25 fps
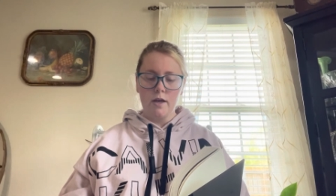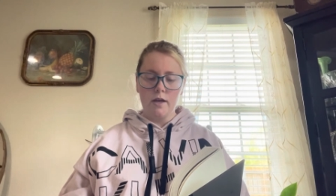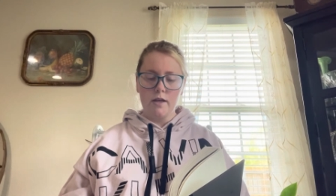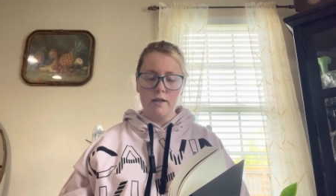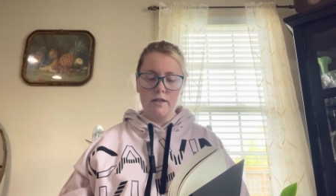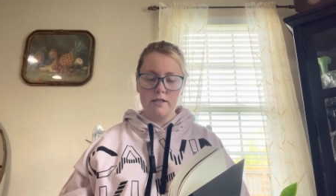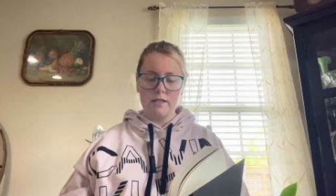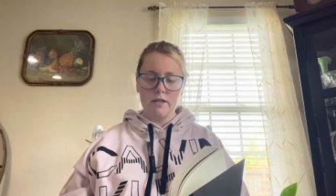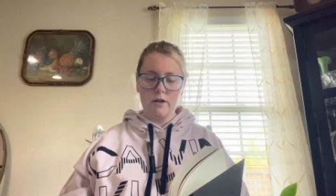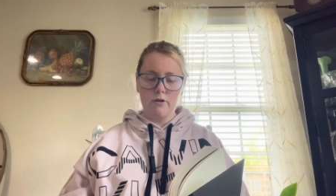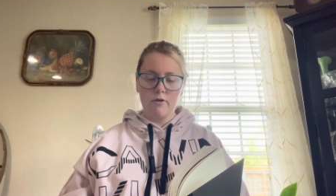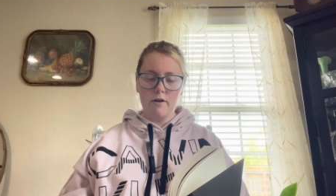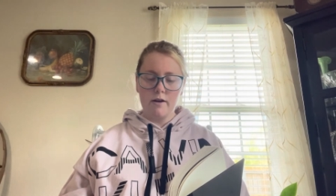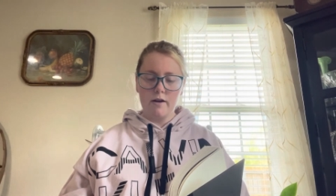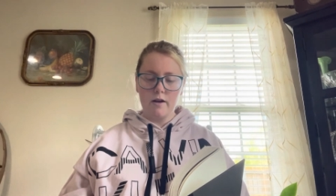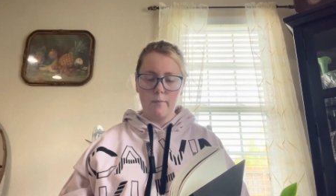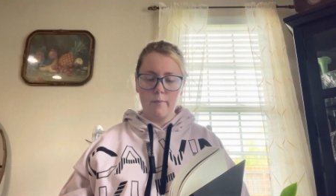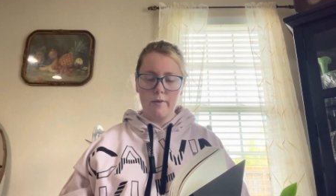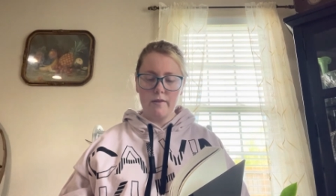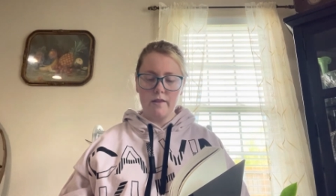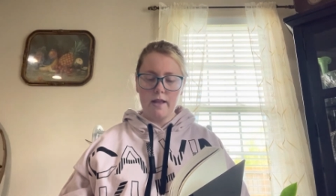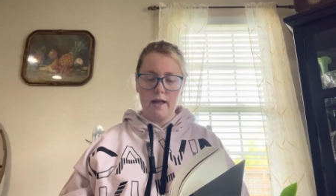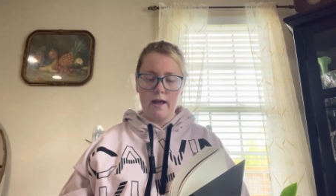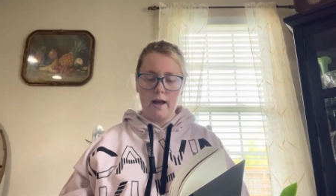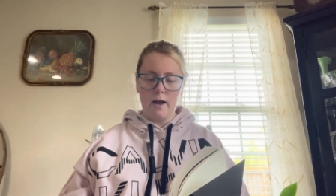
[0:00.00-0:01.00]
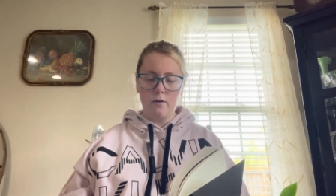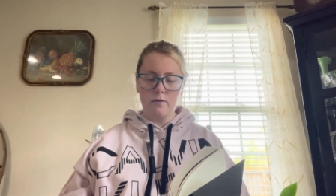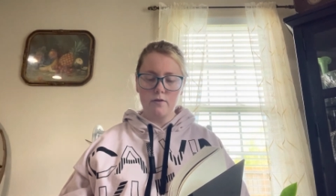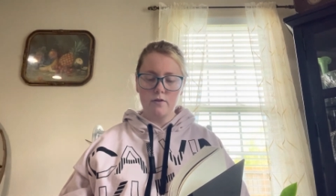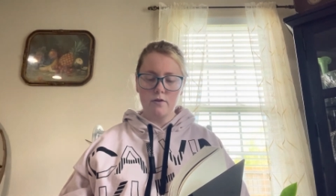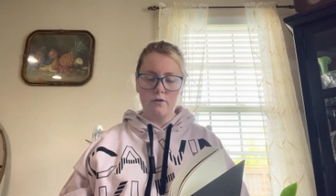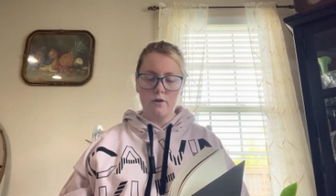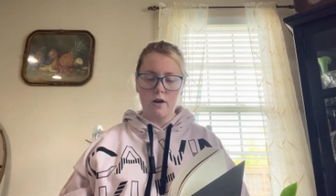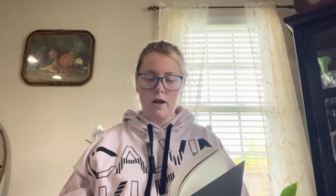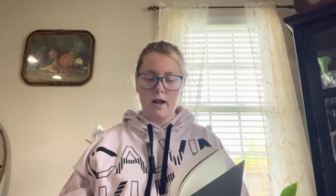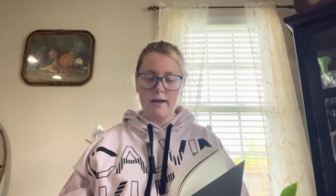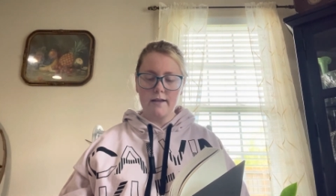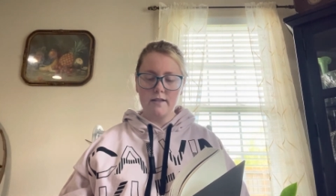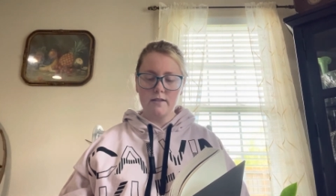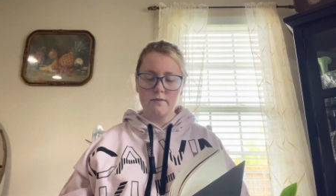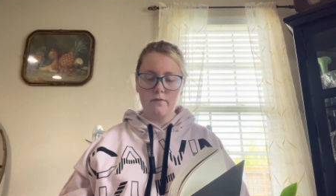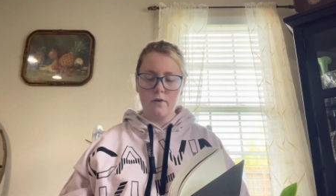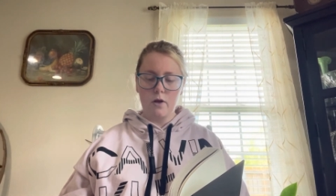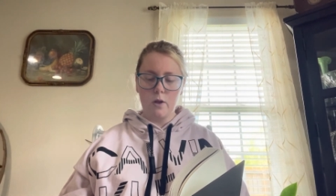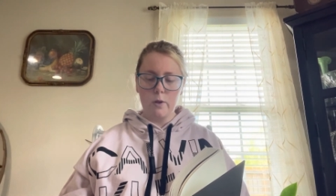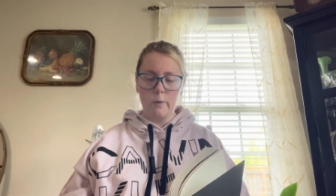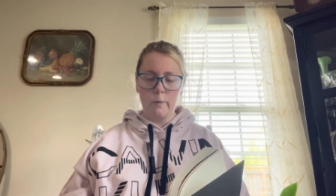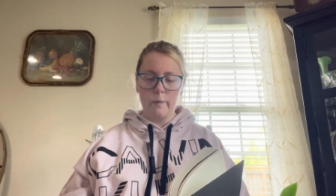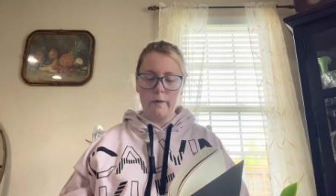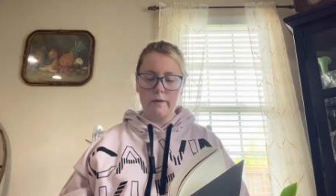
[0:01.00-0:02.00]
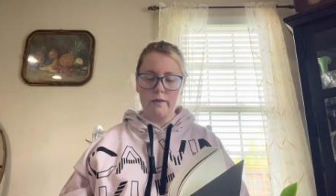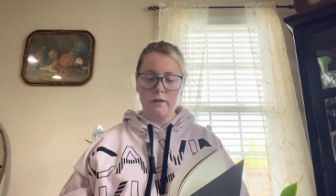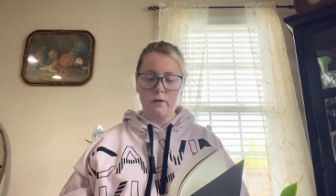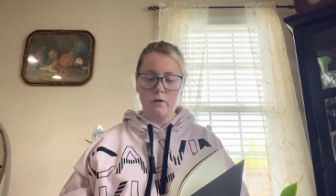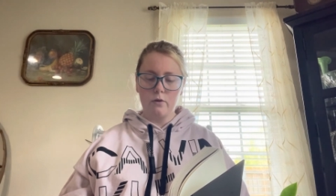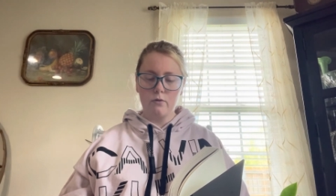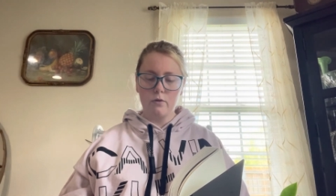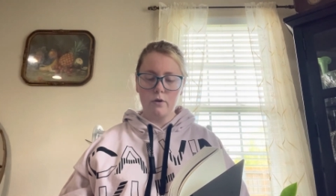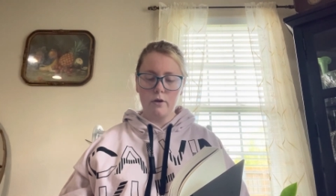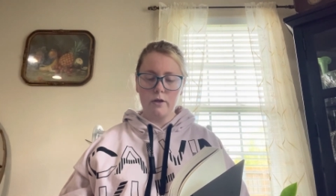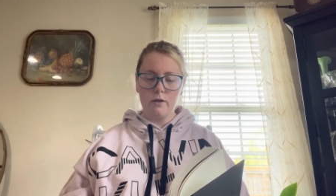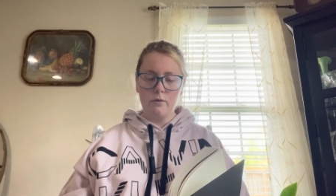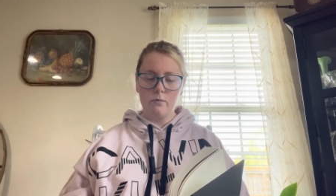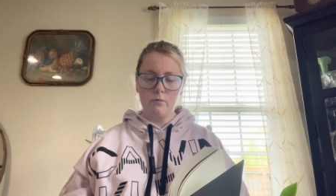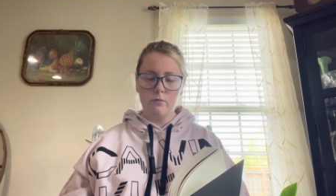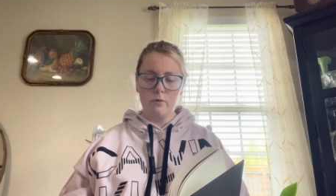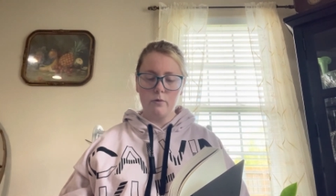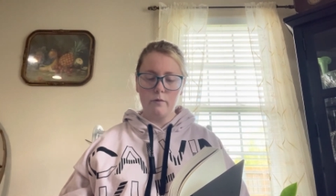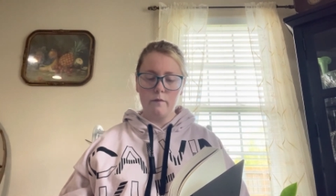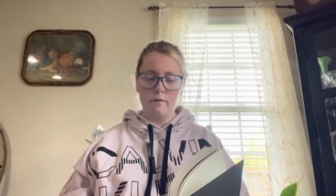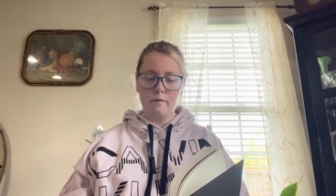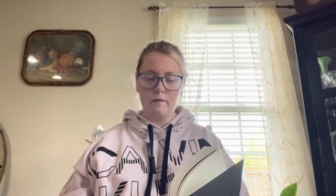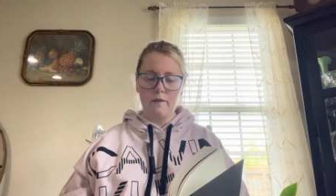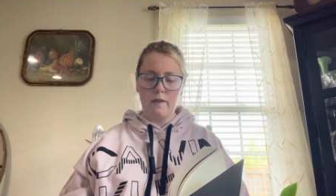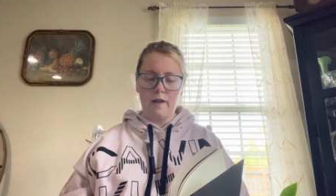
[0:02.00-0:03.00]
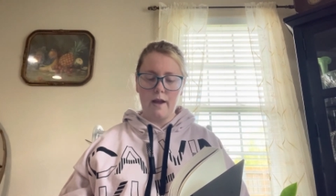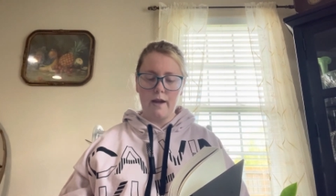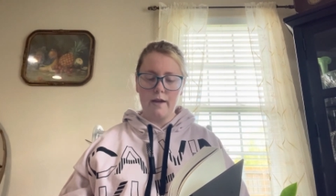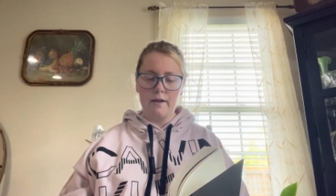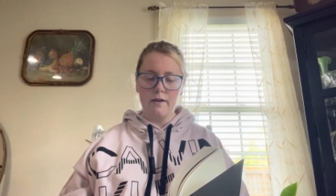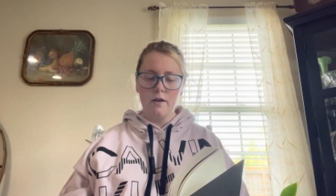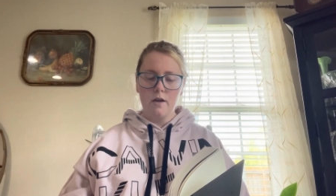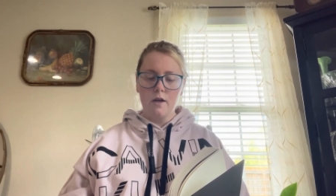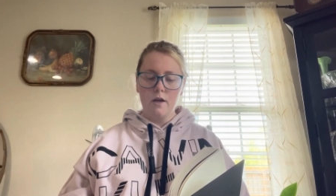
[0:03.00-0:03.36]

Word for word: staring up at the house, her eyes following the crooked roof line